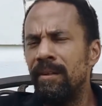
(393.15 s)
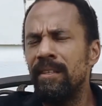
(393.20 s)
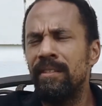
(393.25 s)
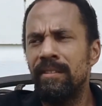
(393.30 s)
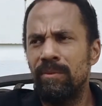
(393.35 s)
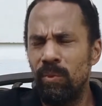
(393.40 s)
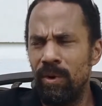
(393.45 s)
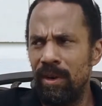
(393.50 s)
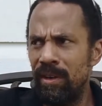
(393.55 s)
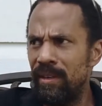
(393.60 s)

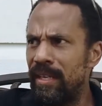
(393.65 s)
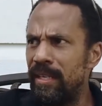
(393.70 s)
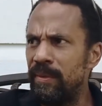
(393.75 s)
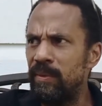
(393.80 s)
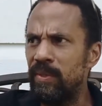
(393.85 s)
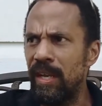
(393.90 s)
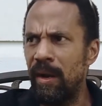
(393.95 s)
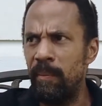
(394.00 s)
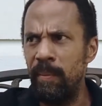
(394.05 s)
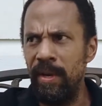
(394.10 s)
This word
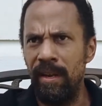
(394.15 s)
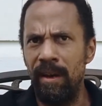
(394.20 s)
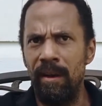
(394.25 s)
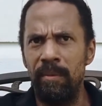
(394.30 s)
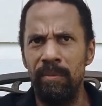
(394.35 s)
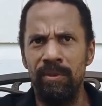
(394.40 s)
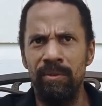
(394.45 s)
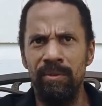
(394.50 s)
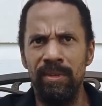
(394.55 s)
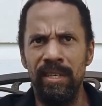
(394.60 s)
keeps coming
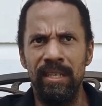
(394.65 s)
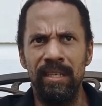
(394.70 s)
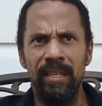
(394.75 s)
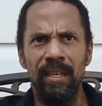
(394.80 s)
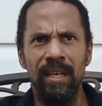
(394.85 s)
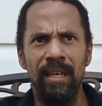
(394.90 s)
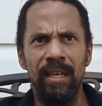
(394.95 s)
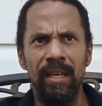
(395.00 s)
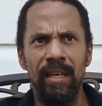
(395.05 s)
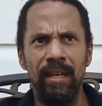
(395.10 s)
up, unique.
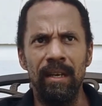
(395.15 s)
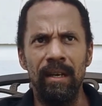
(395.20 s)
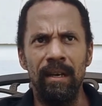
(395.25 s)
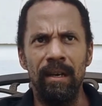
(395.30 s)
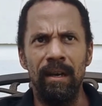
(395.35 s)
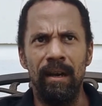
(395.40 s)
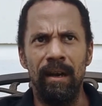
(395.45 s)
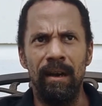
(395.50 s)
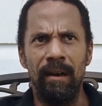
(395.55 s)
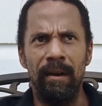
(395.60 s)

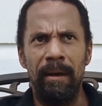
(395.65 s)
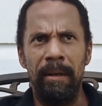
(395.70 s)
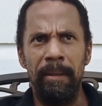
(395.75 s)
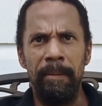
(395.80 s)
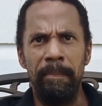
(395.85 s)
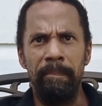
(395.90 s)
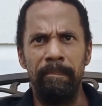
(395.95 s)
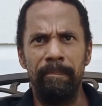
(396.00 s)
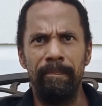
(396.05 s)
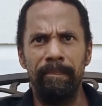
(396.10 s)

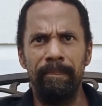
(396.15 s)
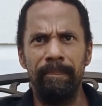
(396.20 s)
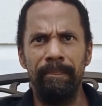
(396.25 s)
I